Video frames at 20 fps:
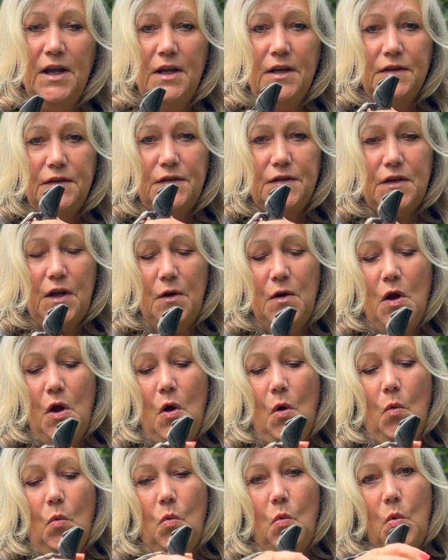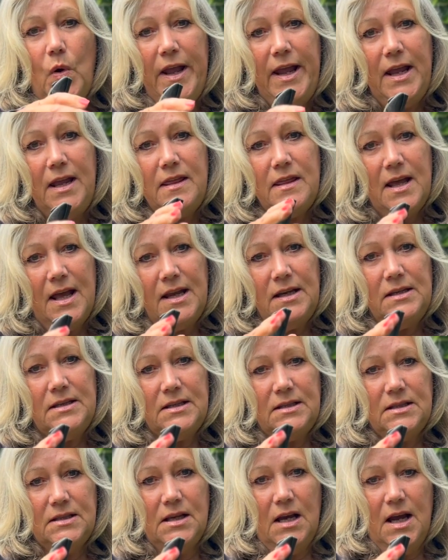So we then
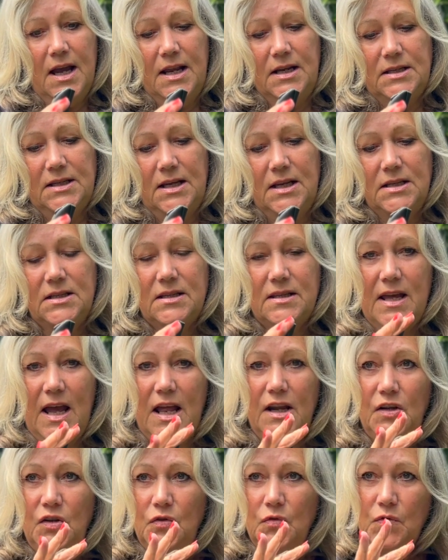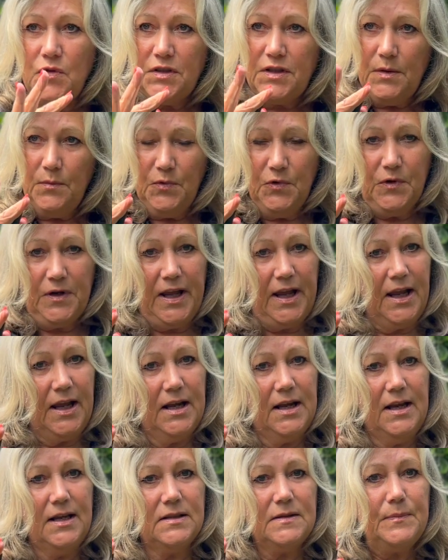decided that Nordic walking in
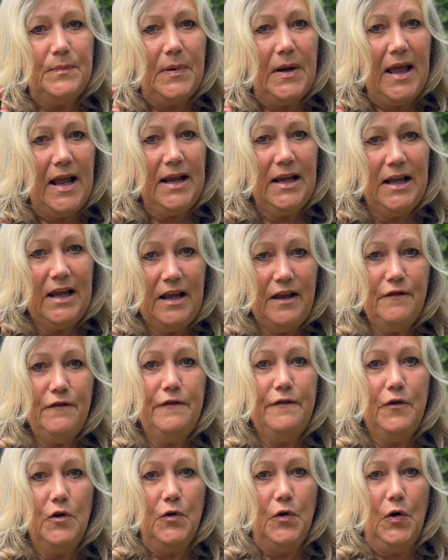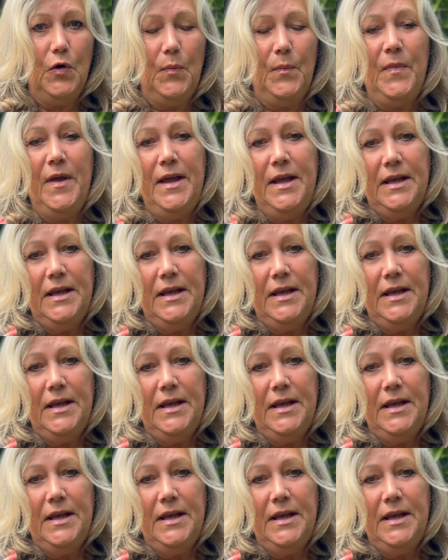its blanket form